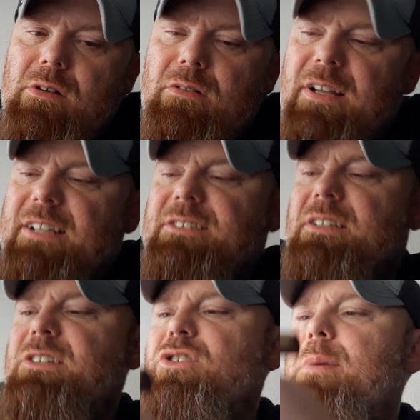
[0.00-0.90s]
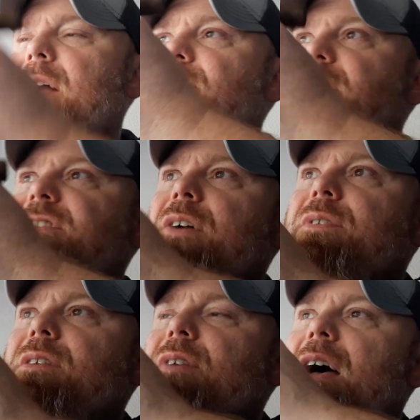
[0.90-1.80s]
Like I said, these are about
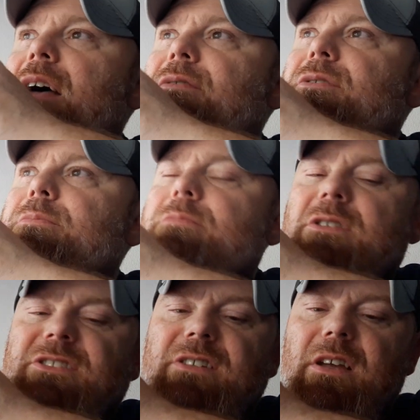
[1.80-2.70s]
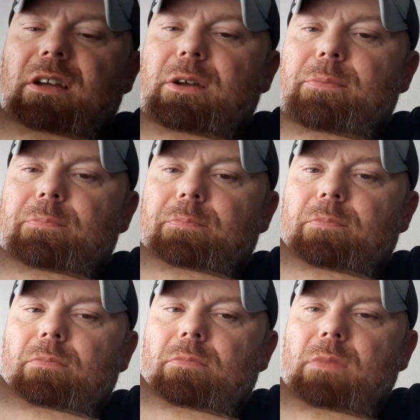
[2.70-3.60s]
$3.75 a stick.
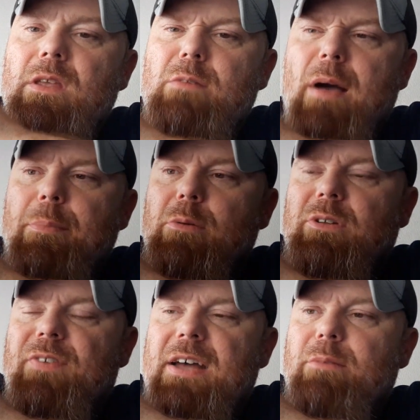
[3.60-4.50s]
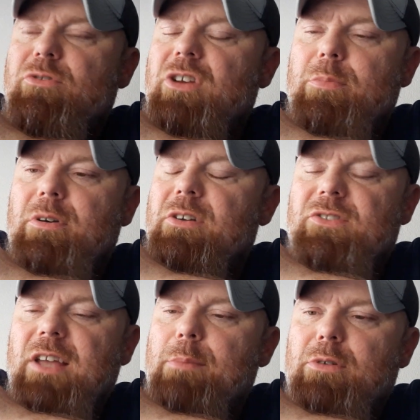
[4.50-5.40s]
You might be able to find them cheaper in a
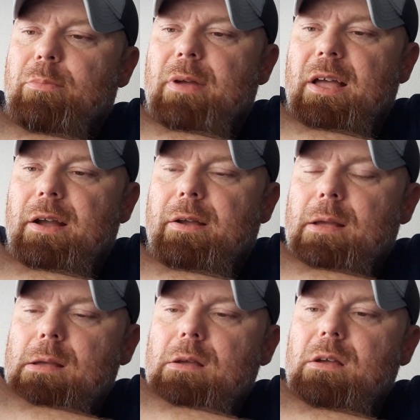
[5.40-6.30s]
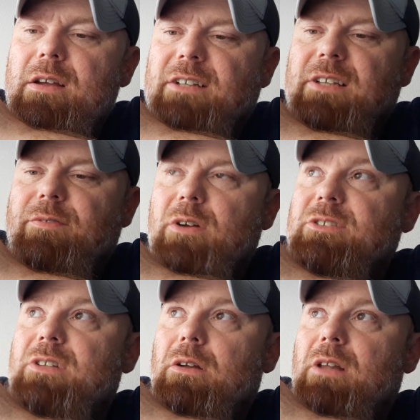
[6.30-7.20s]
sampler pack. Because I've
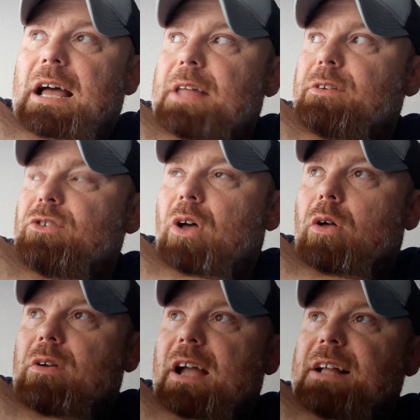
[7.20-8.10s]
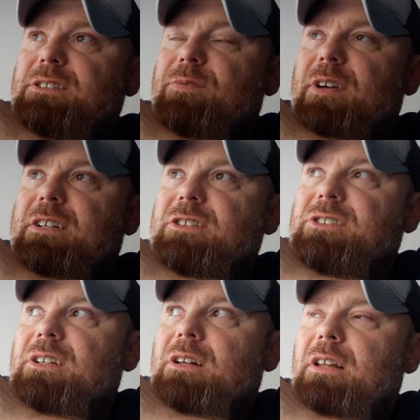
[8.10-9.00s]
noticed online there's all kinds of Victor
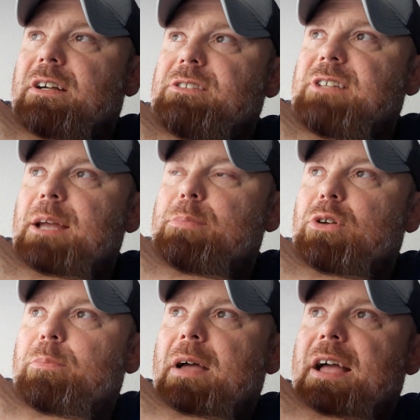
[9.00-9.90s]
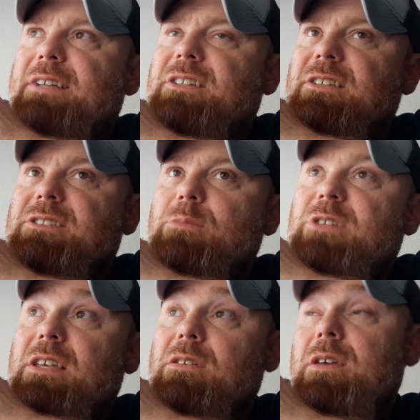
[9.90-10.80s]
Sinclair sampler packs, and it seems
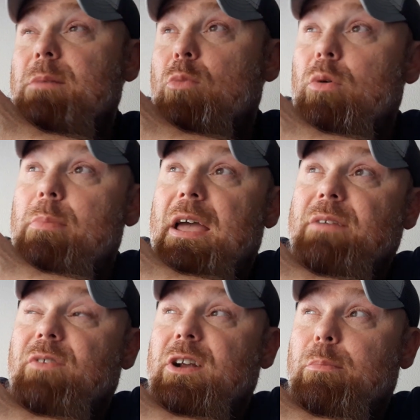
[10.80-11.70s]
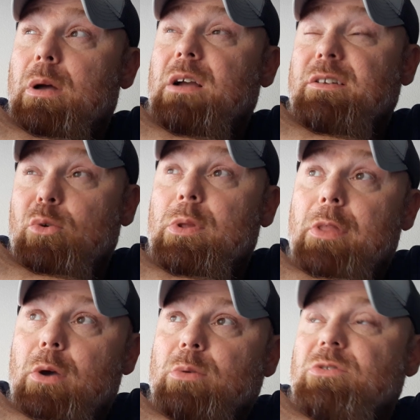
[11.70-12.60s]
like you get more bang for your buck doing
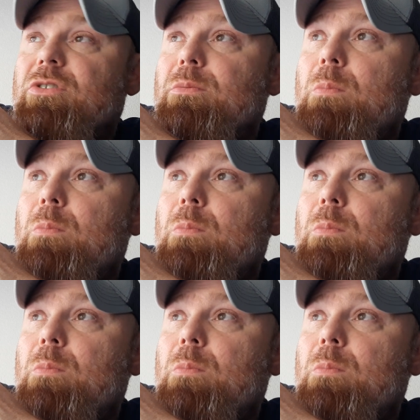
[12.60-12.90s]
those.